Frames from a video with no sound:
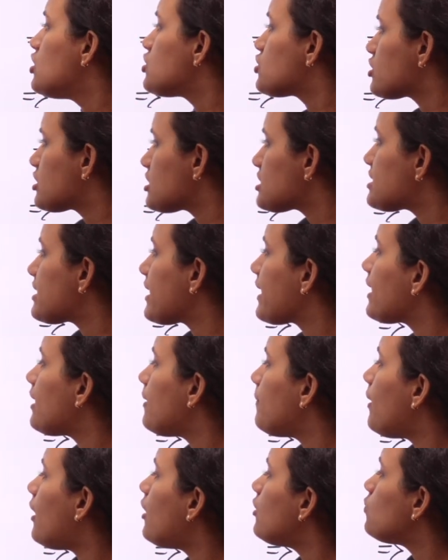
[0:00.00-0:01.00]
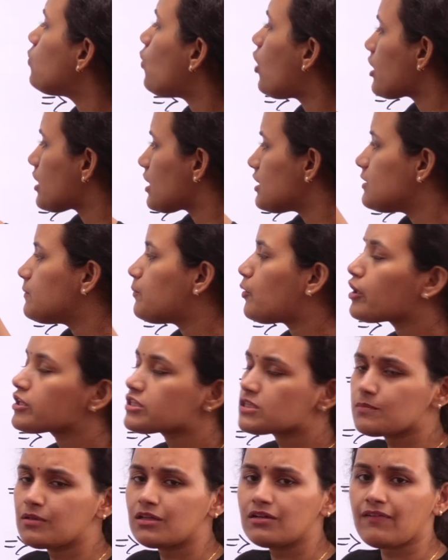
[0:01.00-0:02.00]
So just think about what are the
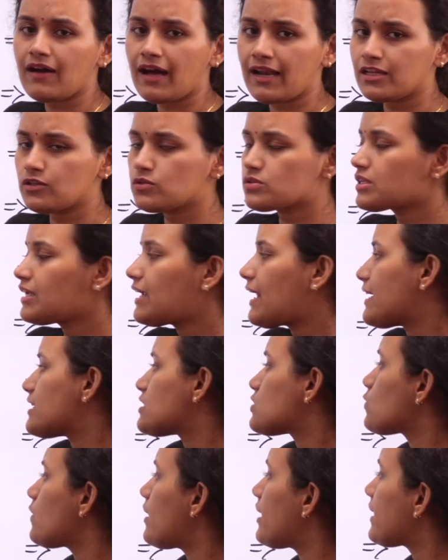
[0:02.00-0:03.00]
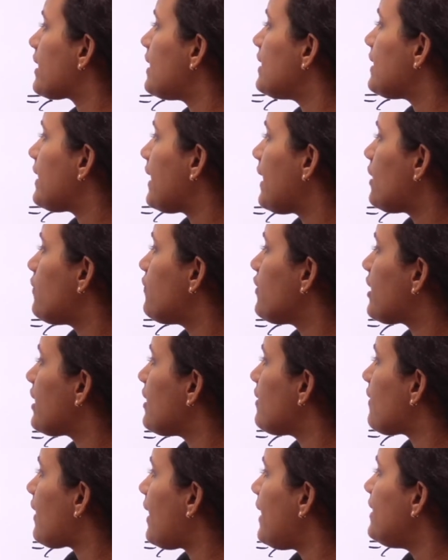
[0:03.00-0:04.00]
possible values that x square can take. We
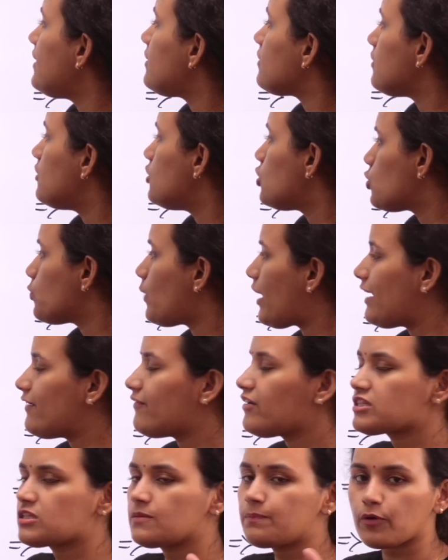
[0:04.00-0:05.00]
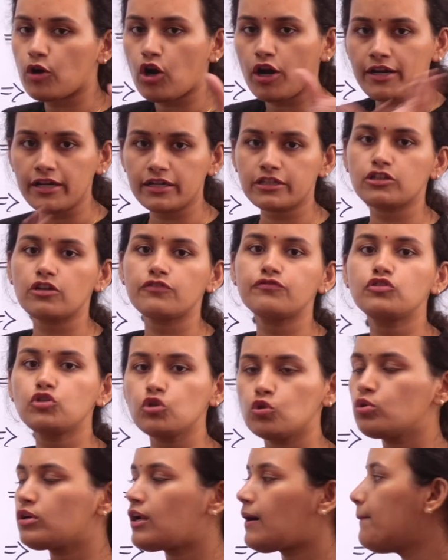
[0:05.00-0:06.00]
can write 12 as a product of
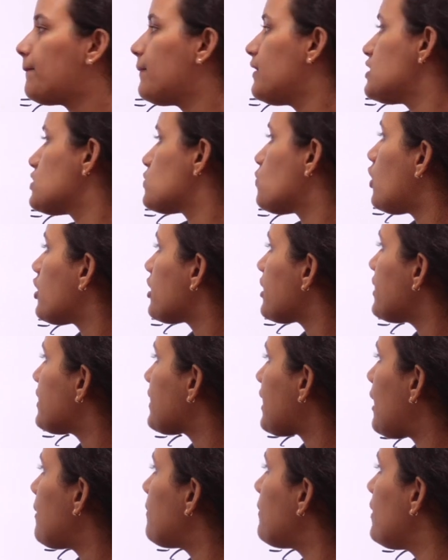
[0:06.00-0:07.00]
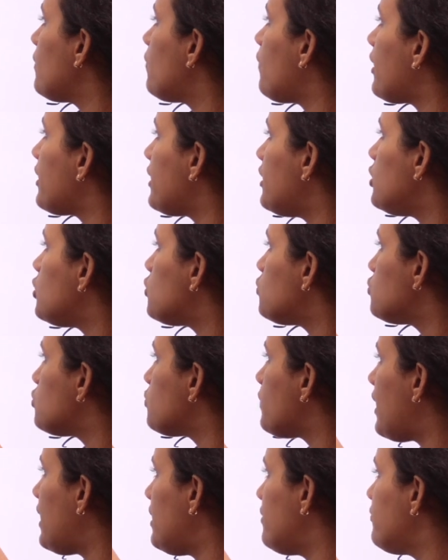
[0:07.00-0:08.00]
two numbers. What it can be 1 into
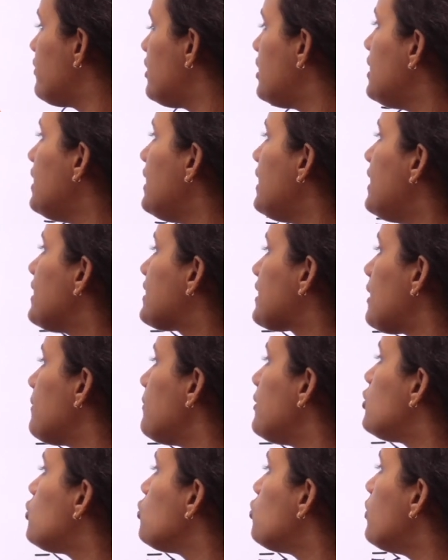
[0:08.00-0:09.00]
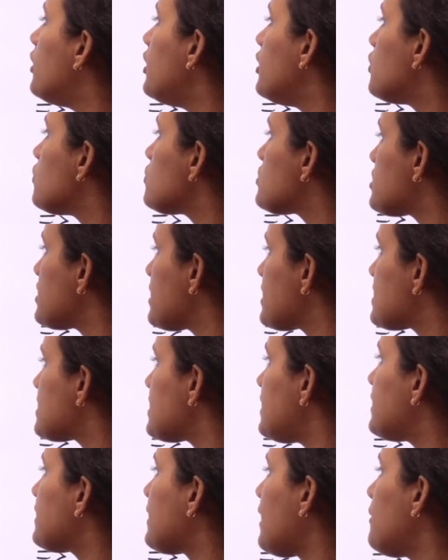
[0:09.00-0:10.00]
12, it can be 2 into 6,
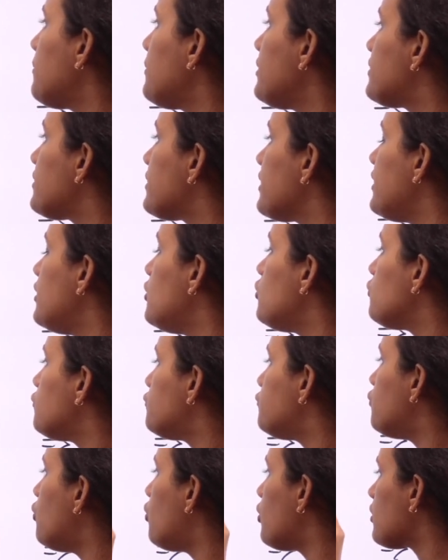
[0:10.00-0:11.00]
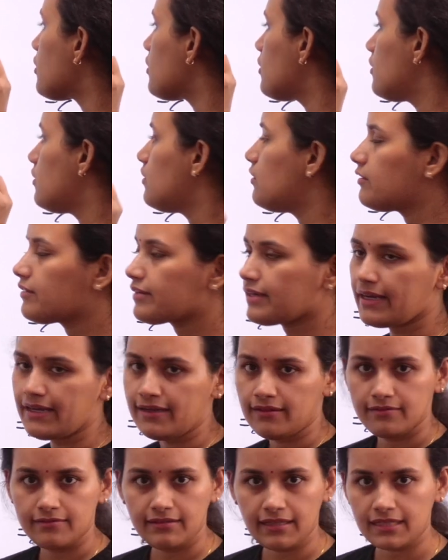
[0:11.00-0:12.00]
it can be 3 into 4,
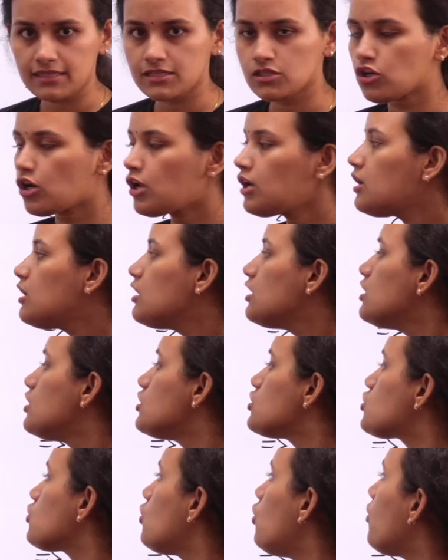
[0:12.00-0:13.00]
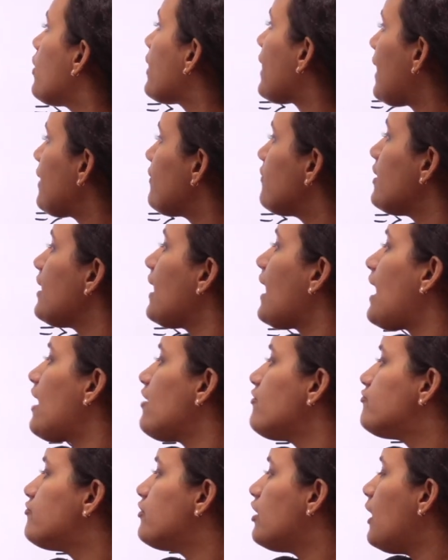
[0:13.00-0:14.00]
right that's all so can we
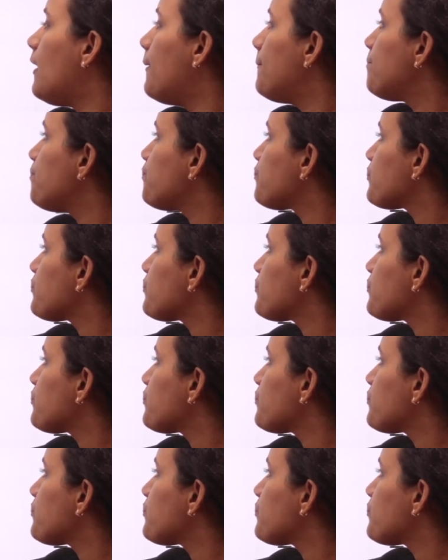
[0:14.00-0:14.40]
have uh,